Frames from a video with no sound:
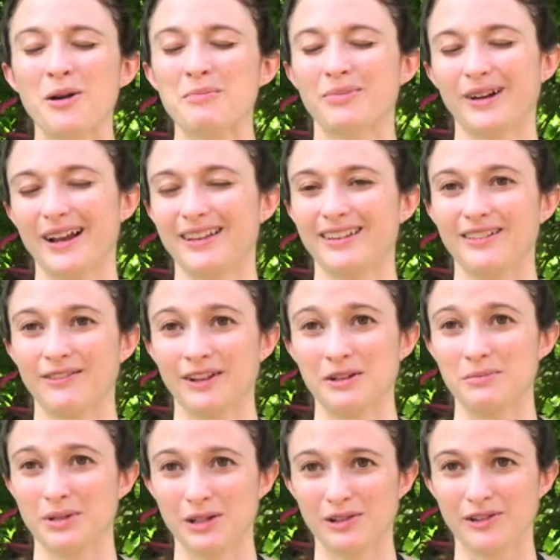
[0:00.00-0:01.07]
impressive
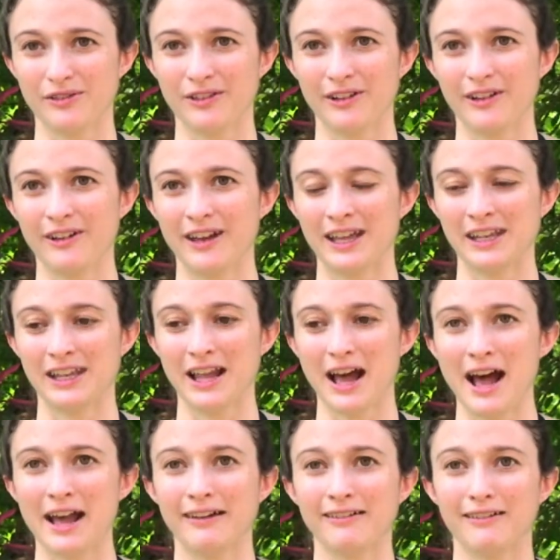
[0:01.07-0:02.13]
and beautiful. And
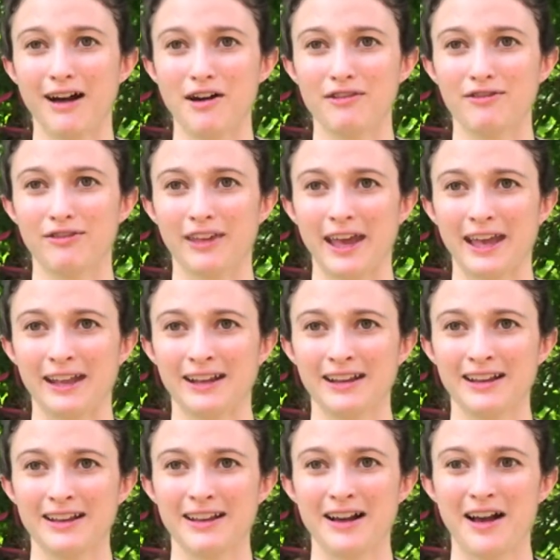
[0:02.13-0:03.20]
I love that,
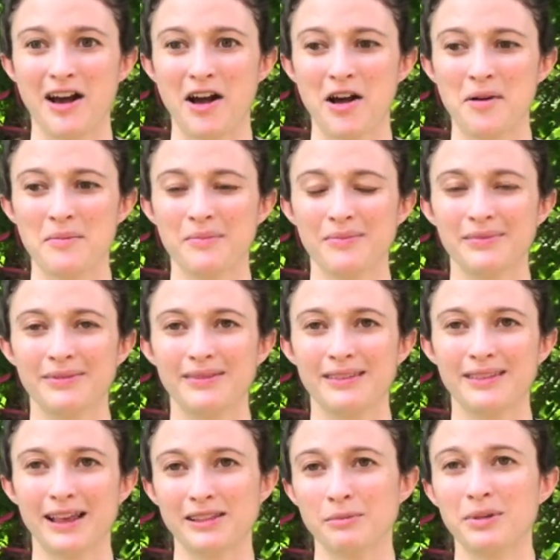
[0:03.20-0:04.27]
um,
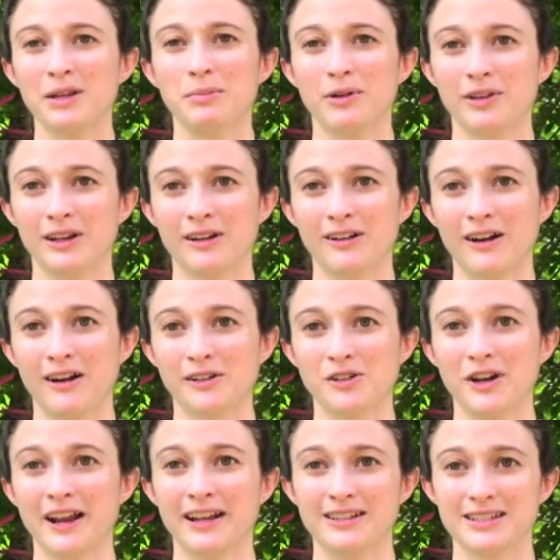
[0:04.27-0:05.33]
that the people here are
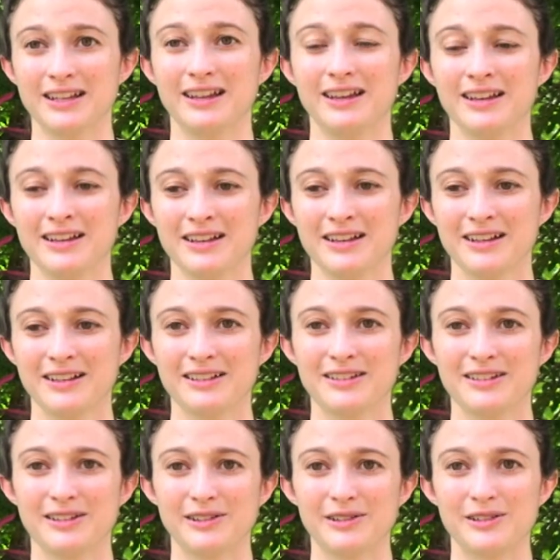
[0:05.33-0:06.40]
trying to,
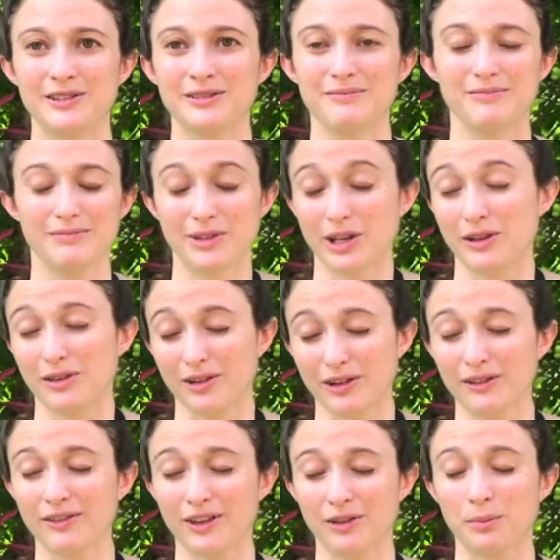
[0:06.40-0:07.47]
to
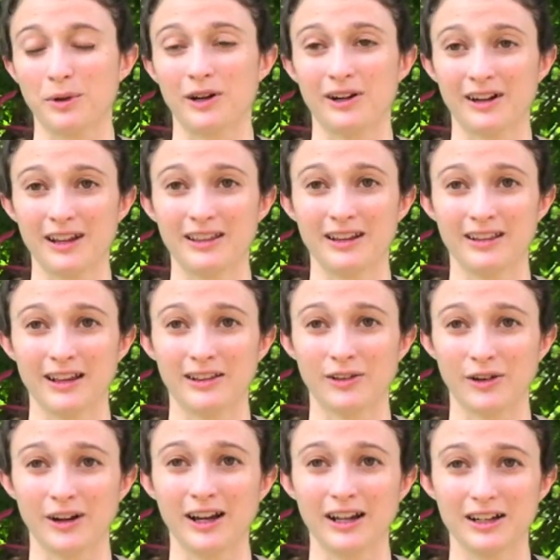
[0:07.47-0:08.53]
conserve this bird. I think that's
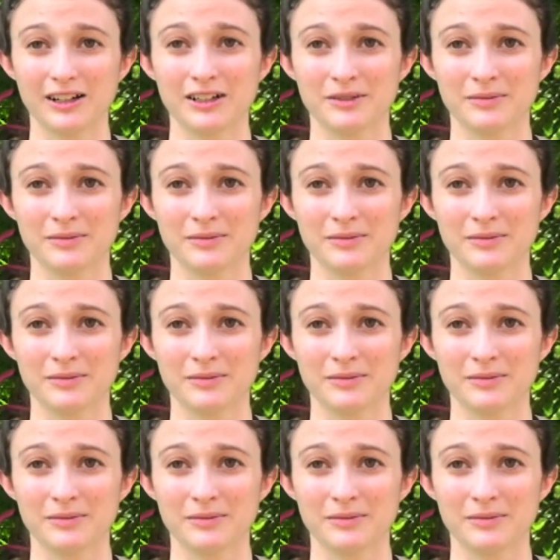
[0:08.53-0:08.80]
great.